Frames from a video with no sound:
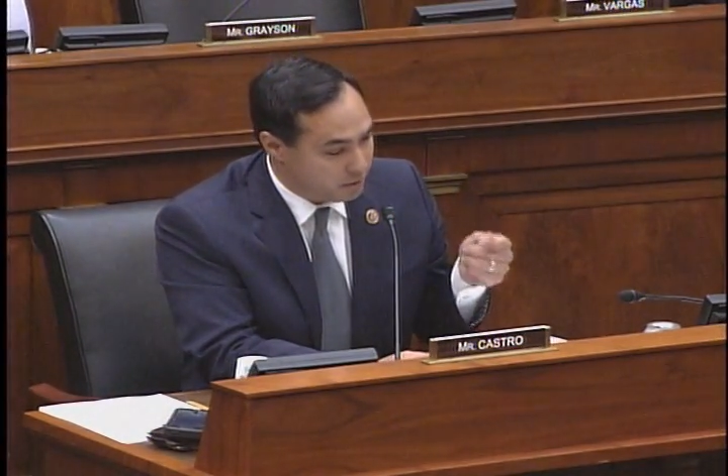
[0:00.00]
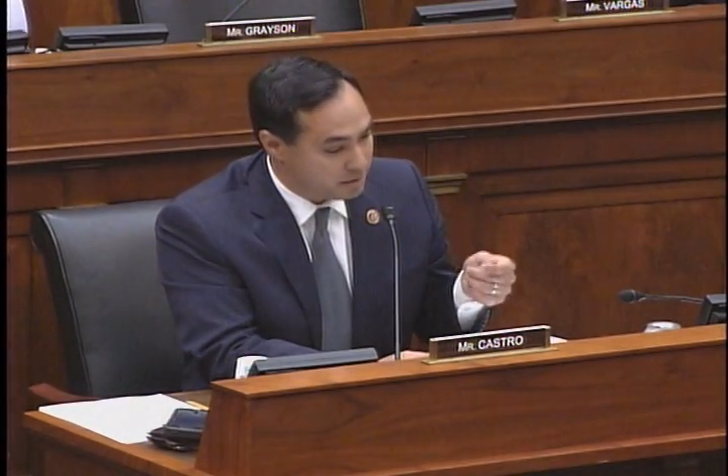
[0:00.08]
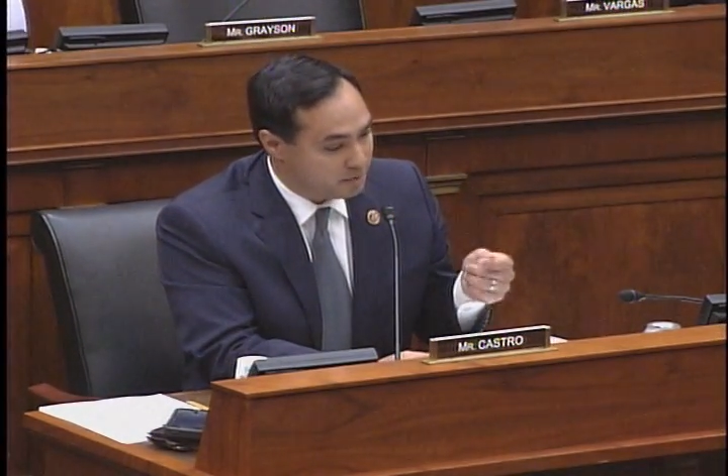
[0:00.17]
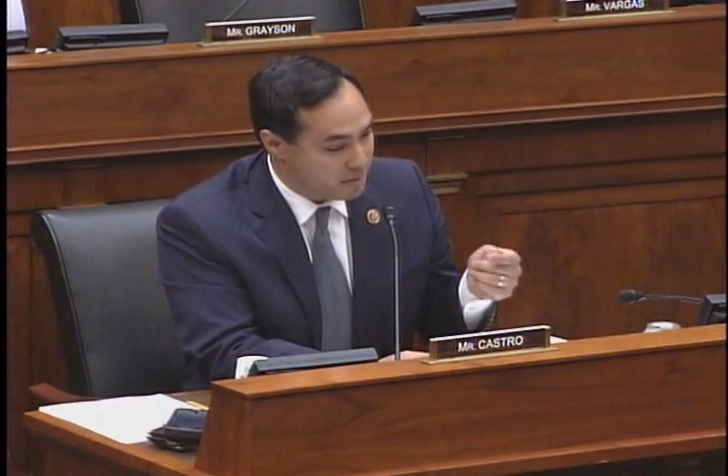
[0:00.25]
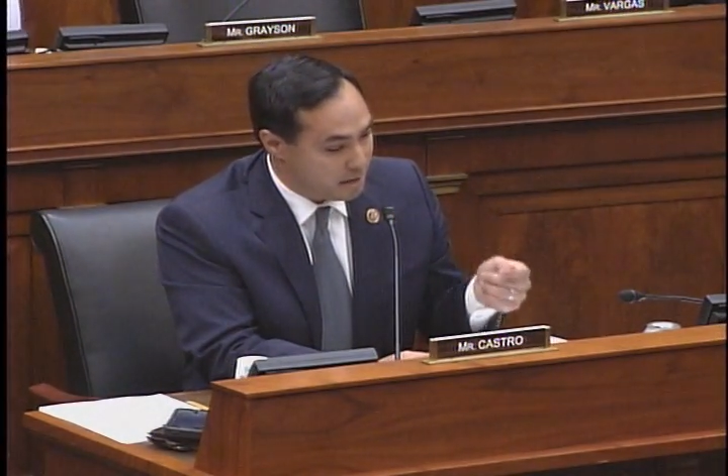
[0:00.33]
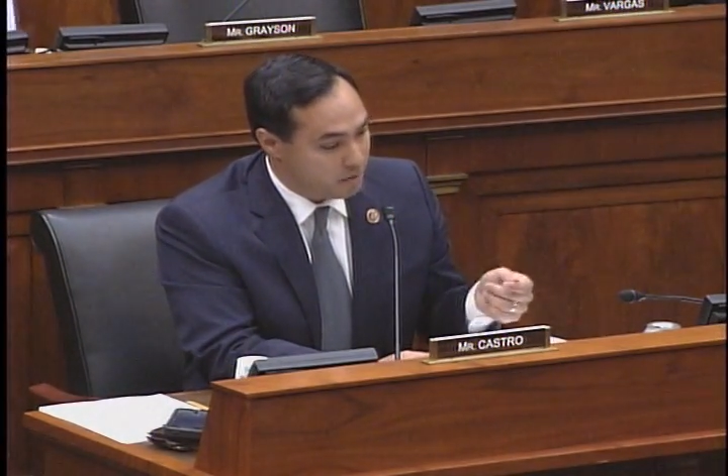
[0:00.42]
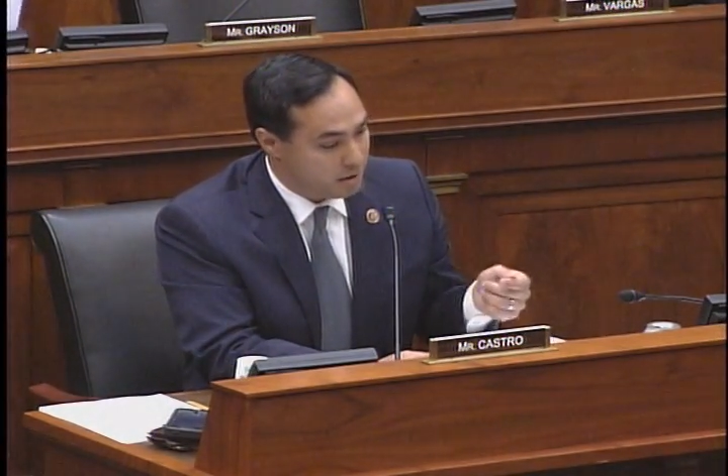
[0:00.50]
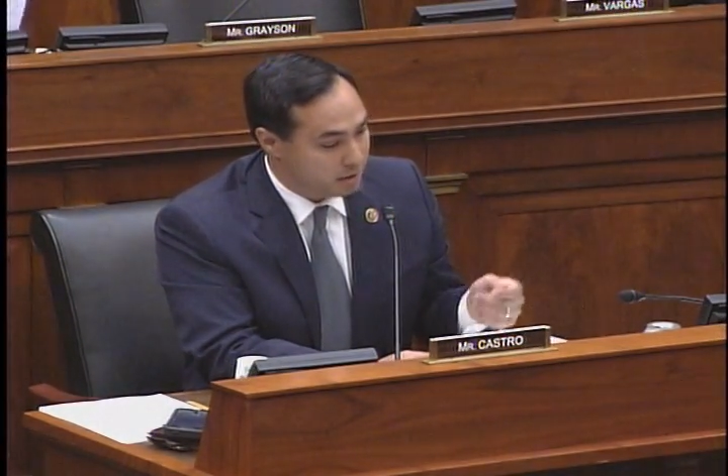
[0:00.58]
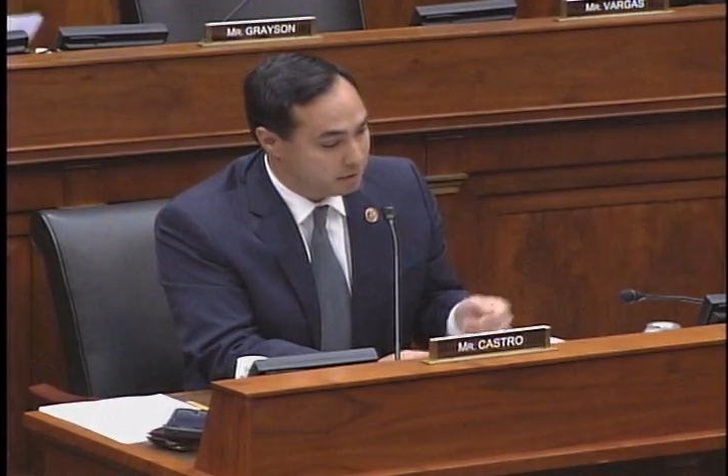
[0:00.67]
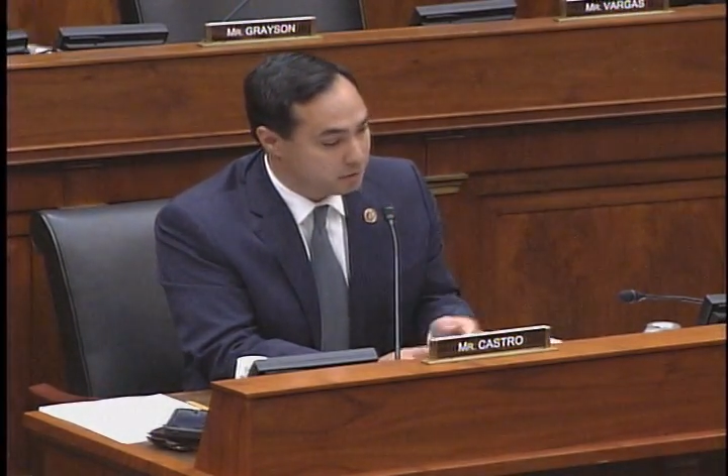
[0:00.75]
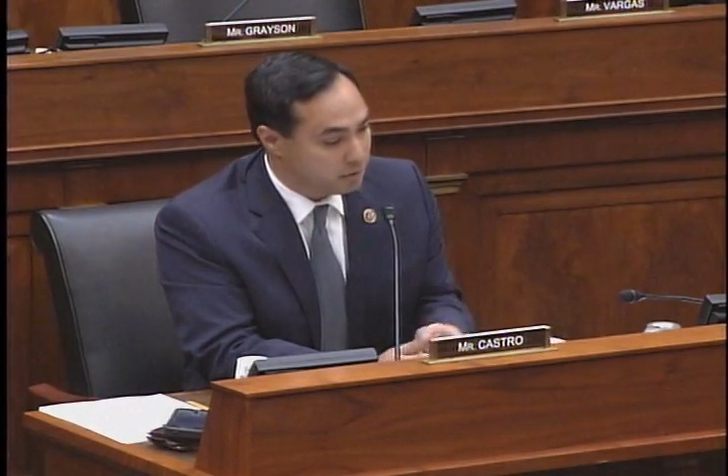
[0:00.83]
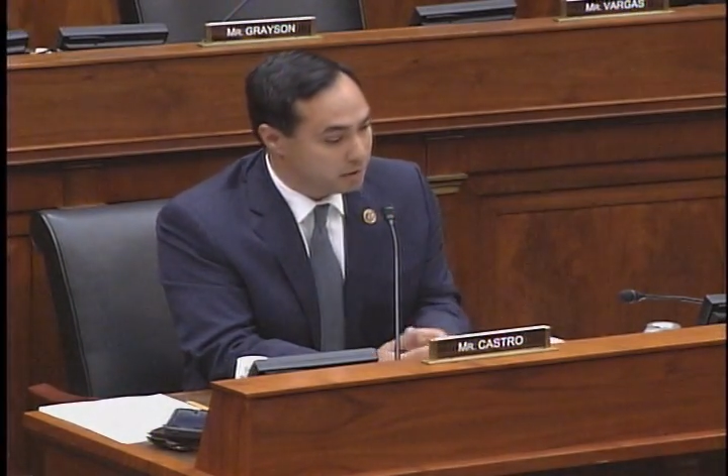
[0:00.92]
is
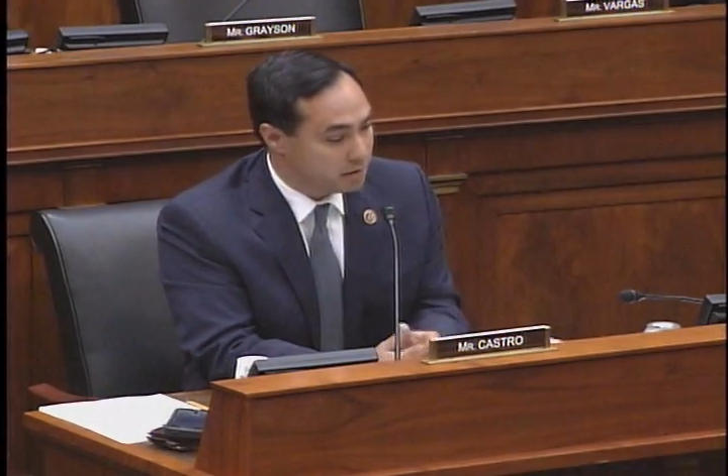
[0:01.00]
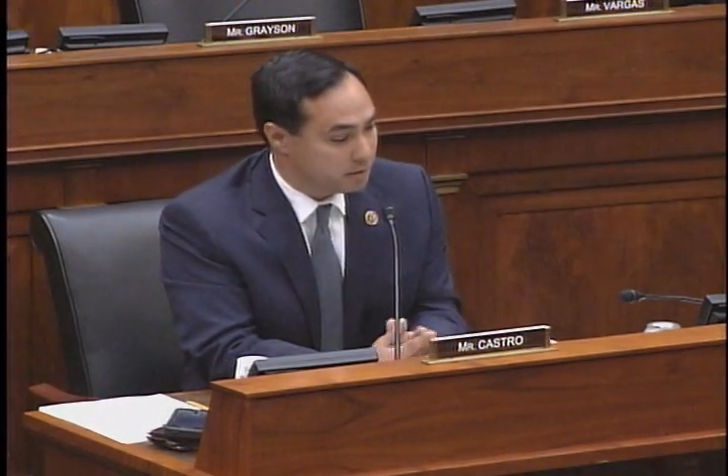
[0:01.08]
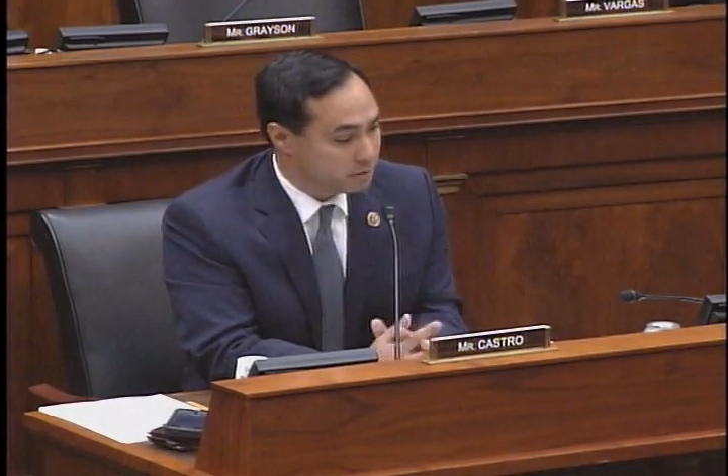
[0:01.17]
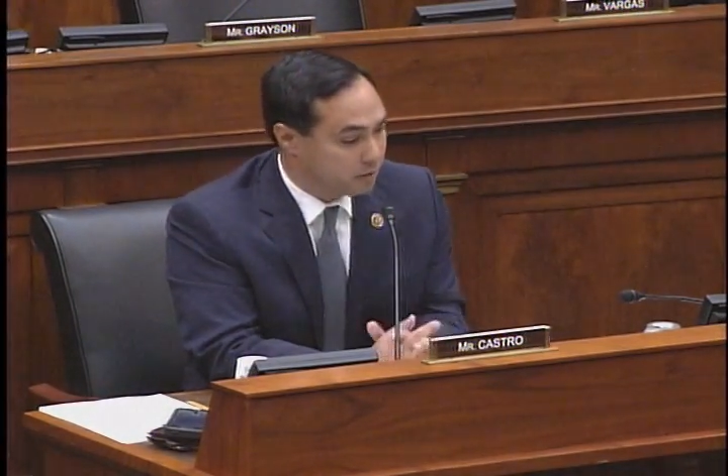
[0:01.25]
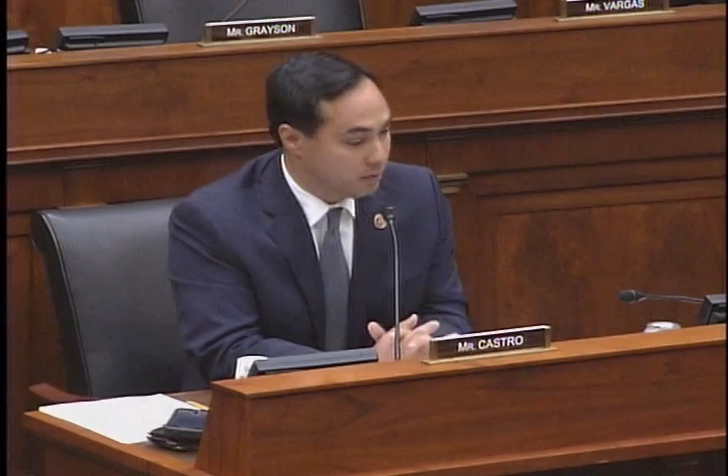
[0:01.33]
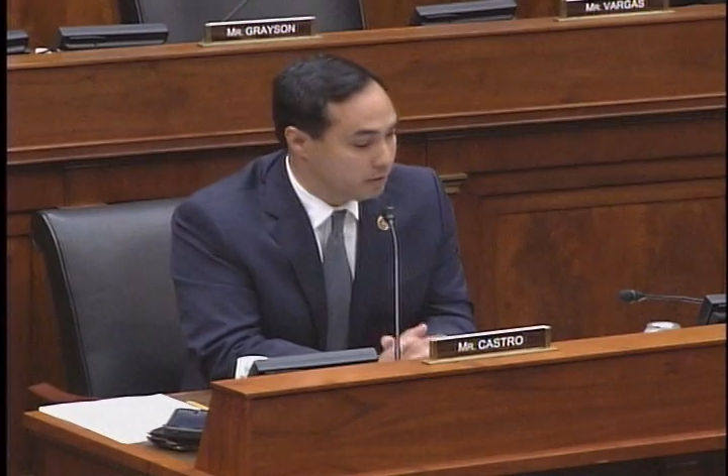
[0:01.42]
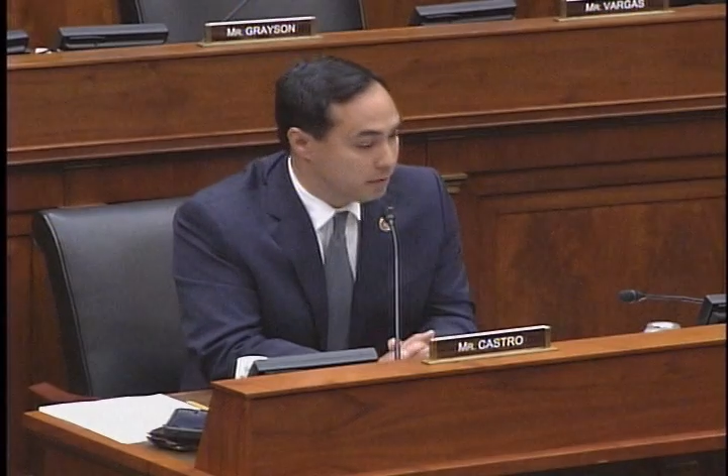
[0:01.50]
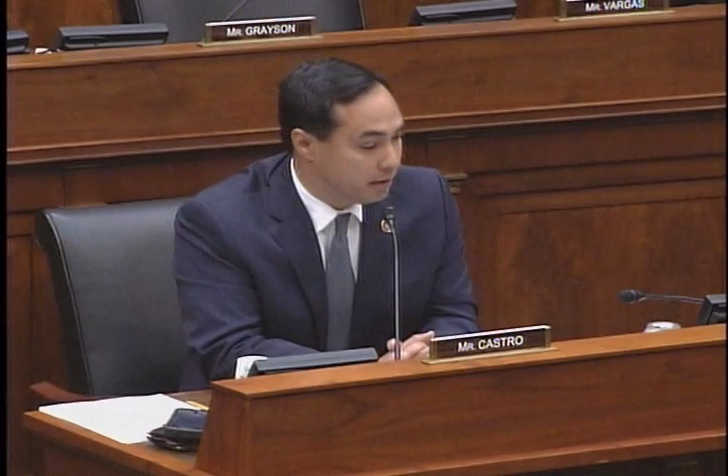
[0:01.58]
merit to the concern